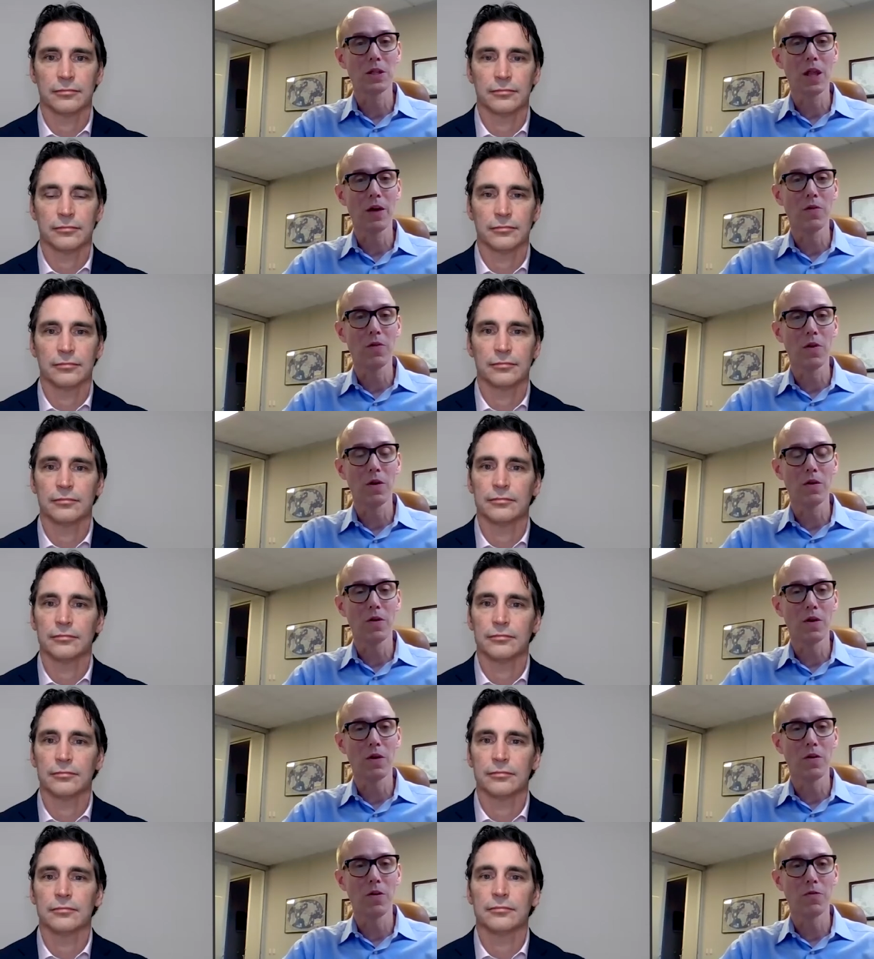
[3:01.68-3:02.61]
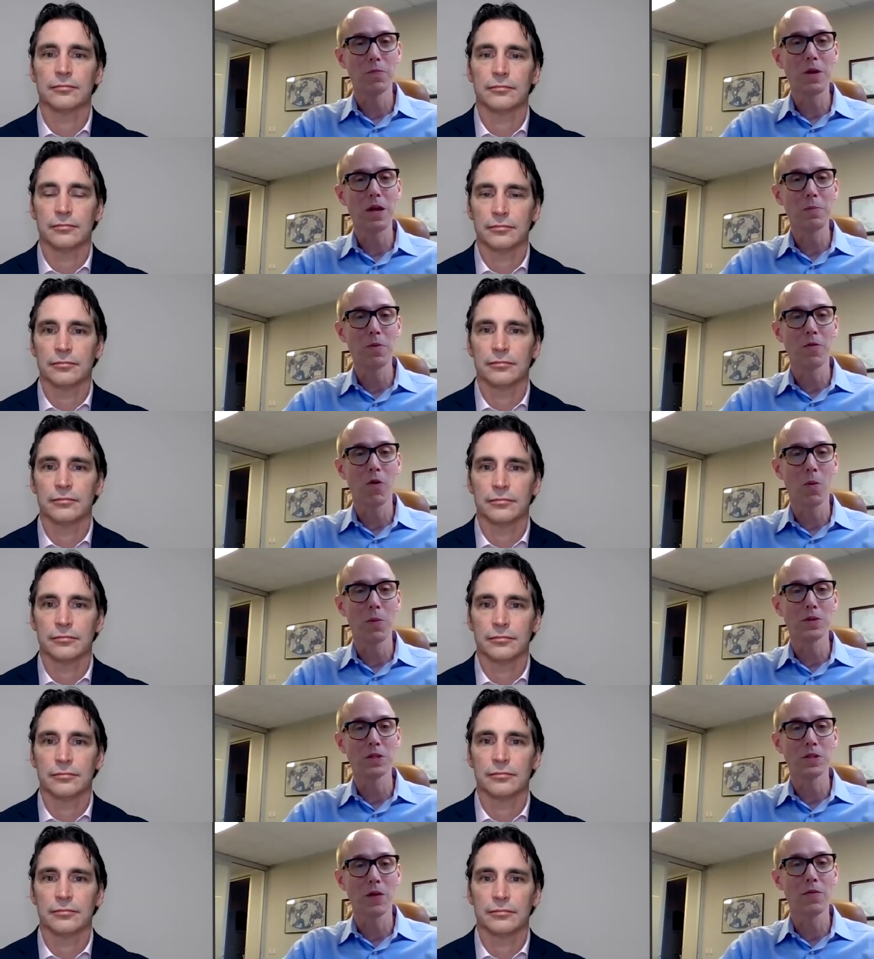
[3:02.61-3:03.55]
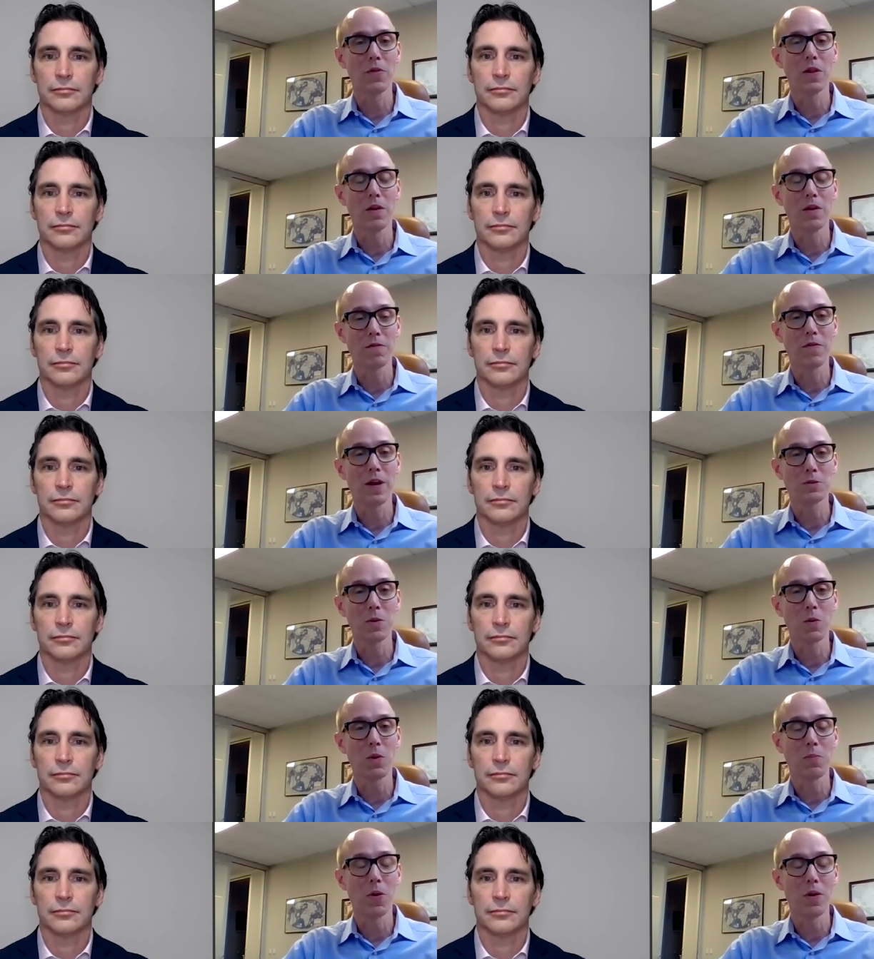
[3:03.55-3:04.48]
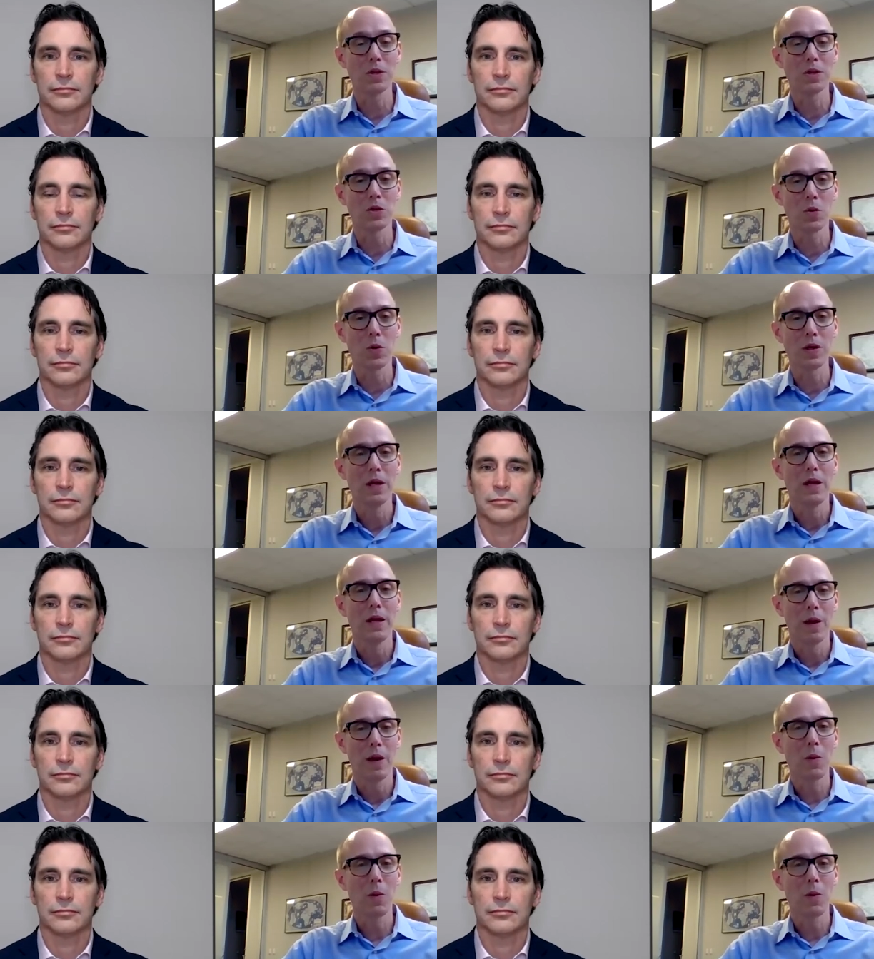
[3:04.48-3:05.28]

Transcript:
Speaker 1: its level of, of peak performance given the investment we put into it.